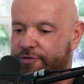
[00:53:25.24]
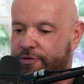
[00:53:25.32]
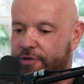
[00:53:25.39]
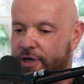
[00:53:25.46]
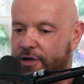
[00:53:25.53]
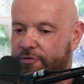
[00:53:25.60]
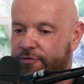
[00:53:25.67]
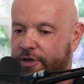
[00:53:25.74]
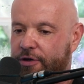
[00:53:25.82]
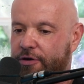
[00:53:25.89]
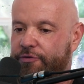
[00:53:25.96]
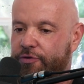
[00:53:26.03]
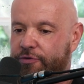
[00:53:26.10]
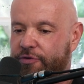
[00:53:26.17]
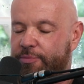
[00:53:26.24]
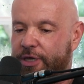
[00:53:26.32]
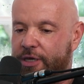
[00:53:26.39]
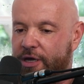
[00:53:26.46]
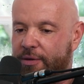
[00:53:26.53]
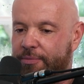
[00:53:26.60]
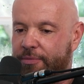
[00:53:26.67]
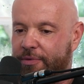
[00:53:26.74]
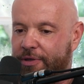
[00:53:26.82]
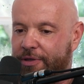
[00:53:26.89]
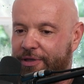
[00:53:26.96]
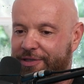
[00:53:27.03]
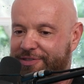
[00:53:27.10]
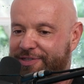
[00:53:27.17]
kind of interview to become
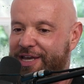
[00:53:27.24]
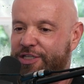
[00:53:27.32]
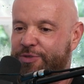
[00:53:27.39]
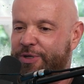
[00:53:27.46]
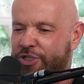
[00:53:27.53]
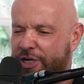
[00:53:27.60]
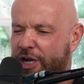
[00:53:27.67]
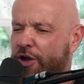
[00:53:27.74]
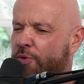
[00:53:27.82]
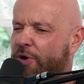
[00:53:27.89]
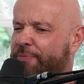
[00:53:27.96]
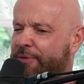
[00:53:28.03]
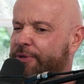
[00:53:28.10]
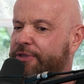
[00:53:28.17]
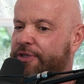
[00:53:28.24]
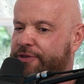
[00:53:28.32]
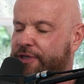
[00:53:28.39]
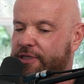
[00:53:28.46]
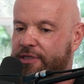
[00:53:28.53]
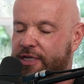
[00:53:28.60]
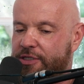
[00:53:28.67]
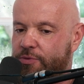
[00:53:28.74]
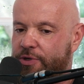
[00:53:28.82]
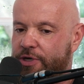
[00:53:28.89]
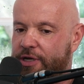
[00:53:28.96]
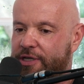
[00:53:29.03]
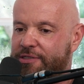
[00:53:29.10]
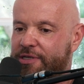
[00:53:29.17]
a sales pitch. And I don't want people to think that that's what
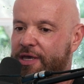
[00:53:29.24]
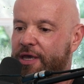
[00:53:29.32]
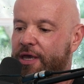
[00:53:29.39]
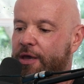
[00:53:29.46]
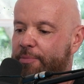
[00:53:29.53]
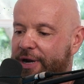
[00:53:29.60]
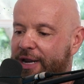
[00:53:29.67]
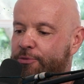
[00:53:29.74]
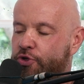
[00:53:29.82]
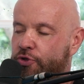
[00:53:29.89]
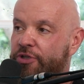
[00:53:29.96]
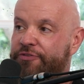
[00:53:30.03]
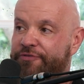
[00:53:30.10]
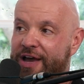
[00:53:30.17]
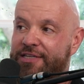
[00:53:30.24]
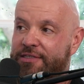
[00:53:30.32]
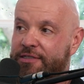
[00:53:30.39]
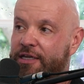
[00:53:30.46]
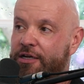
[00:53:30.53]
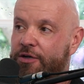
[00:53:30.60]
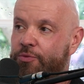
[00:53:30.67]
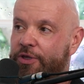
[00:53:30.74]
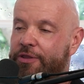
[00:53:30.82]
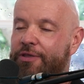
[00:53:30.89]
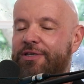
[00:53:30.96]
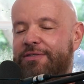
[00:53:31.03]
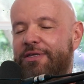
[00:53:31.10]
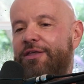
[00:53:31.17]
it is, but I'm truly fascinated with,
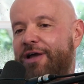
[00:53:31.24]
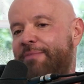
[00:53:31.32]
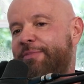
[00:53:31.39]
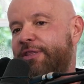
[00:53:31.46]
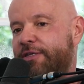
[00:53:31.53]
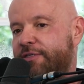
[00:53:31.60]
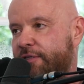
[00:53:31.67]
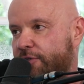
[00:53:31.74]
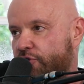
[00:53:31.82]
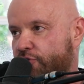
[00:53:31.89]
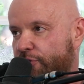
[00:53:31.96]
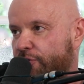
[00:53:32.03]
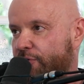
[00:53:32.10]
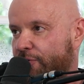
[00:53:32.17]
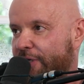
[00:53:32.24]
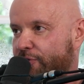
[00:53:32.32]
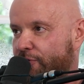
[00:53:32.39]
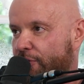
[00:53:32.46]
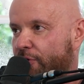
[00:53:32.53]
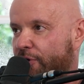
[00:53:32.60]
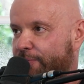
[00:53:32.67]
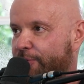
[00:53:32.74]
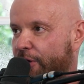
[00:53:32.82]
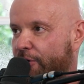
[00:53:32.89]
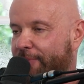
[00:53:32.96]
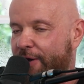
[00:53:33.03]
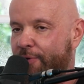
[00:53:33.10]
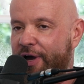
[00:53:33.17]
because look, I'm in this industry too, as
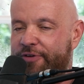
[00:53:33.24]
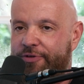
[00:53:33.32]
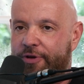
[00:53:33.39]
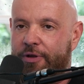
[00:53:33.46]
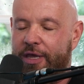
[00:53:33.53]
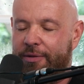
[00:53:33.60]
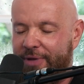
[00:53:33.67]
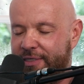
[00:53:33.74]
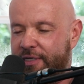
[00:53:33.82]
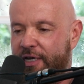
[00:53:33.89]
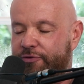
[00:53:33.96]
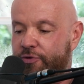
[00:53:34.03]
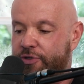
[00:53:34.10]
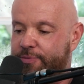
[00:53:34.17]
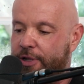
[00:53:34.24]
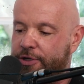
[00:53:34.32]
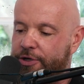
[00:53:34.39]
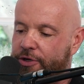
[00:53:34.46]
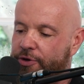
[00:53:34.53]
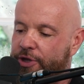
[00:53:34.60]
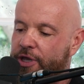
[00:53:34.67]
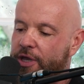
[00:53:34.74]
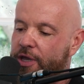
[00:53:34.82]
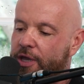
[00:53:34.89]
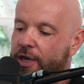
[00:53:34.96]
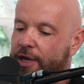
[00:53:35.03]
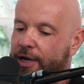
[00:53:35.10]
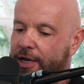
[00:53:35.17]
my wife and myself to a smaller degree.
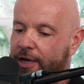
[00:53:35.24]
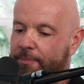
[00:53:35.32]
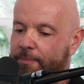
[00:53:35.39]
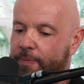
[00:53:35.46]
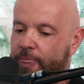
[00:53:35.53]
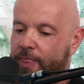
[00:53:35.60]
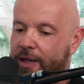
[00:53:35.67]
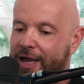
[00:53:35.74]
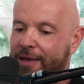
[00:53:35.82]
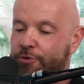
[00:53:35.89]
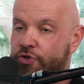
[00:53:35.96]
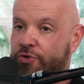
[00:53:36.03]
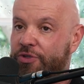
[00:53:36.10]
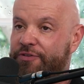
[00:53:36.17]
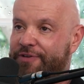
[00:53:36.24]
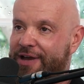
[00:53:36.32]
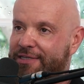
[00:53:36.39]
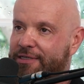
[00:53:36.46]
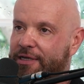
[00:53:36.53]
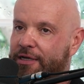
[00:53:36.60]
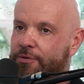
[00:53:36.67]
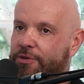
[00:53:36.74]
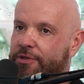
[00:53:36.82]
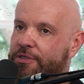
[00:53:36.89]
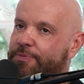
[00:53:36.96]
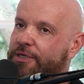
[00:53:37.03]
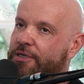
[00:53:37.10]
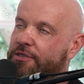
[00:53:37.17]
I'm truly fascinated with
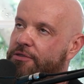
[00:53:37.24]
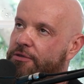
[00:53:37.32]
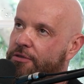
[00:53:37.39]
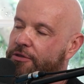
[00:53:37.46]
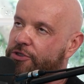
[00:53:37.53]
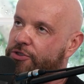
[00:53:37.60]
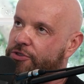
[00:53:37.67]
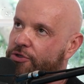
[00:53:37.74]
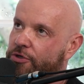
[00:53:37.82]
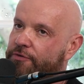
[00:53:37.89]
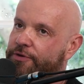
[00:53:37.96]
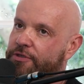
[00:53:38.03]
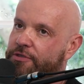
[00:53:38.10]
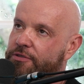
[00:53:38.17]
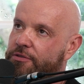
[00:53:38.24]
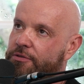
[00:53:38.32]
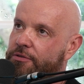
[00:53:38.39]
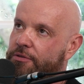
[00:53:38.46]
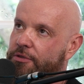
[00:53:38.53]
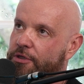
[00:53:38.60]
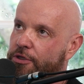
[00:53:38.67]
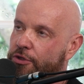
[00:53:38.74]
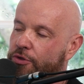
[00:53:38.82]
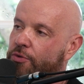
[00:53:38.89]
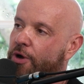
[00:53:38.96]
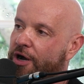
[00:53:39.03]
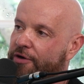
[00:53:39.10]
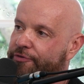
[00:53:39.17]
this because the service that
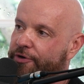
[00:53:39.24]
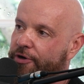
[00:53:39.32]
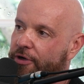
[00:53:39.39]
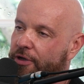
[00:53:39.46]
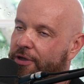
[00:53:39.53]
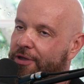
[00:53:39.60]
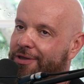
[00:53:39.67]
you offer,